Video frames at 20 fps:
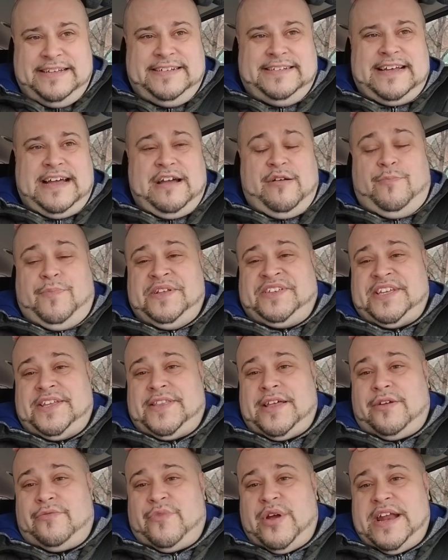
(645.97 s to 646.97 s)
I hope I said
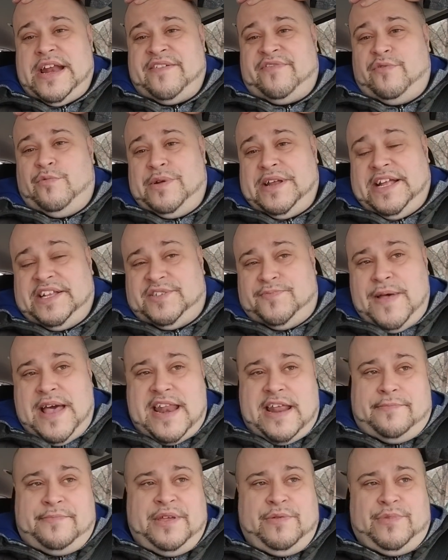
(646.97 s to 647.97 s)
that right. Everyone gets mad
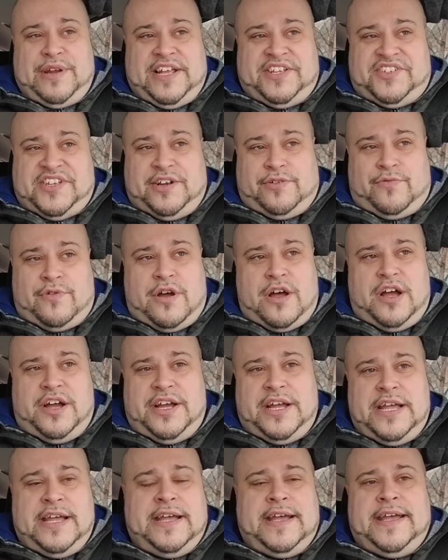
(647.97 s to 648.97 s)
at me when I say it
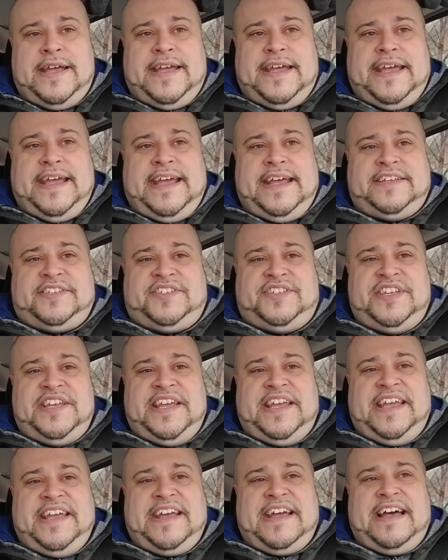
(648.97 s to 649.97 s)
wrong. Is
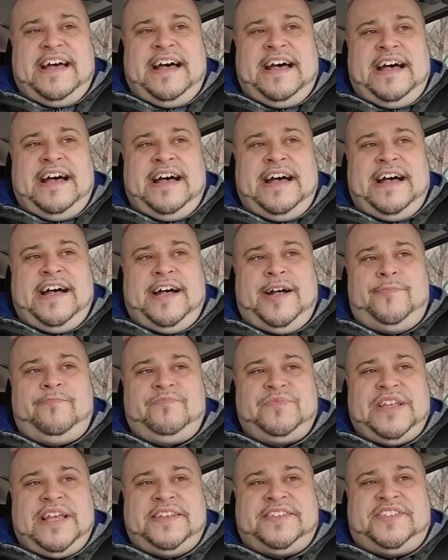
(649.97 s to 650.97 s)
seeing
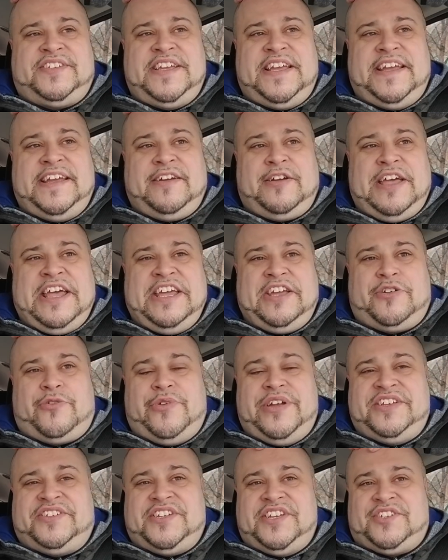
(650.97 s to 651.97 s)

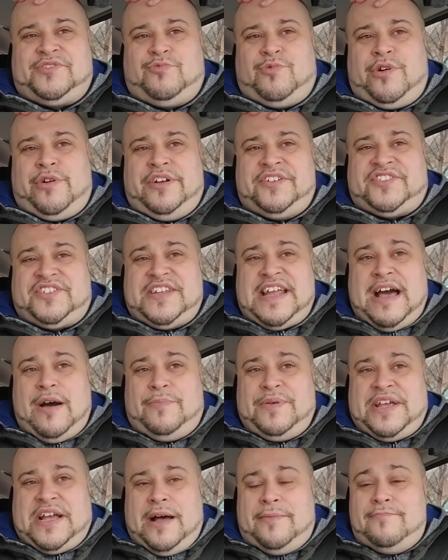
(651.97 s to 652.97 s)
increases where it's now
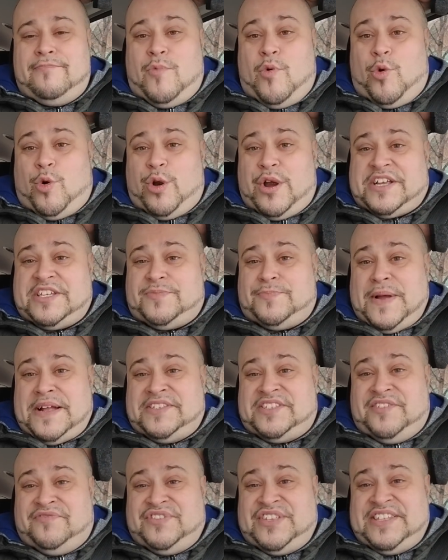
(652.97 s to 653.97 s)
become more
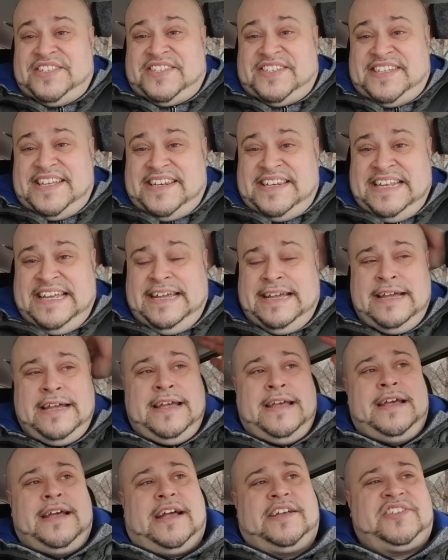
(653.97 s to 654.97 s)
expensive than Sydney,
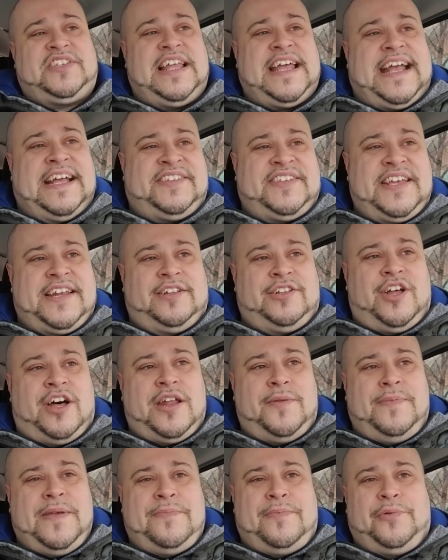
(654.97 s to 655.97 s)
because like I said, a
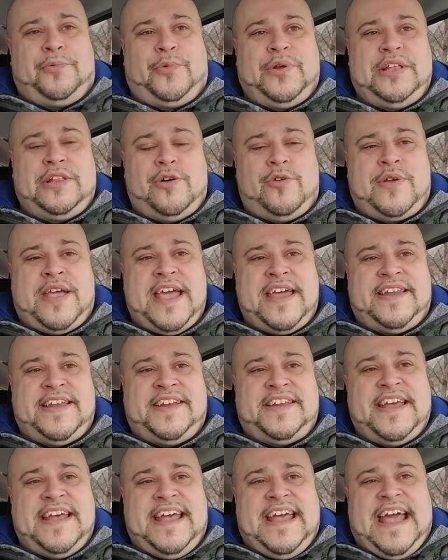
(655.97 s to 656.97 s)
lot of people
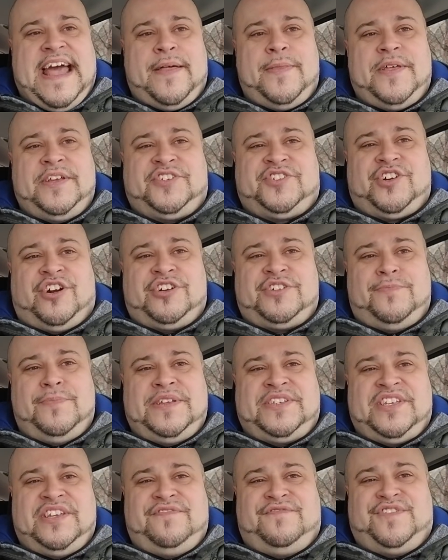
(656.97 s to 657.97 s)
relocated and they start
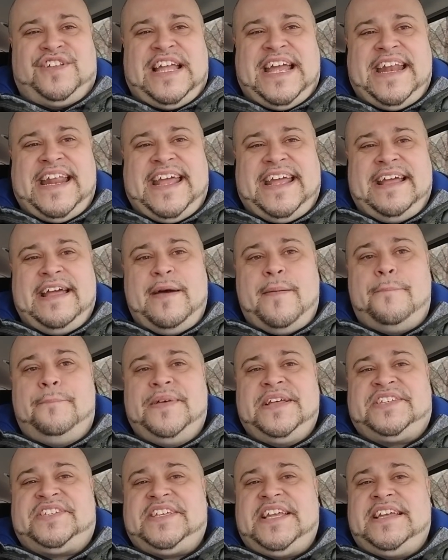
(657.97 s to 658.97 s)

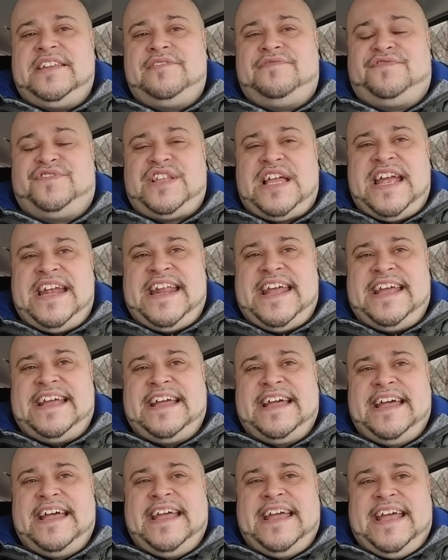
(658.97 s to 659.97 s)

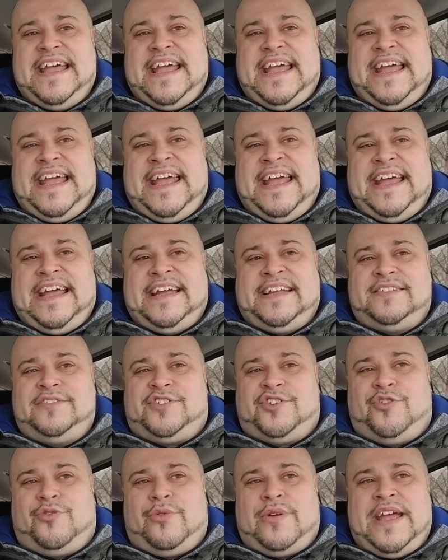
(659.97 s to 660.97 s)
misinflating
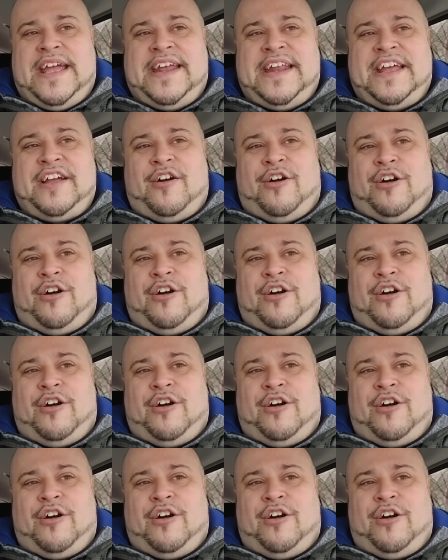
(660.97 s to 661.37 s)
and creating